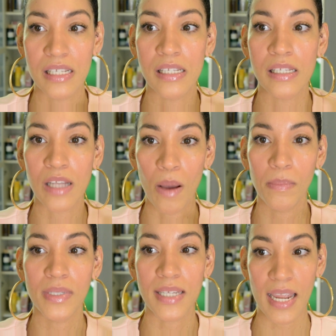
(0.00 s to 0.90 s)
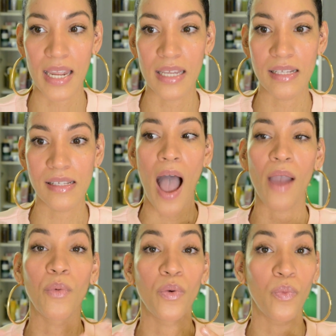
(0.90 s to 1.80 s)
some days I
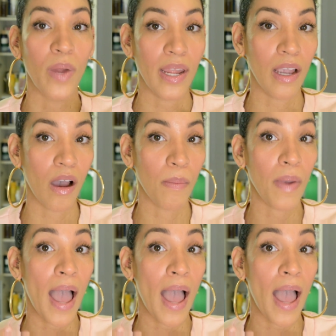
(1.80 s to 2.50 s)
would wake up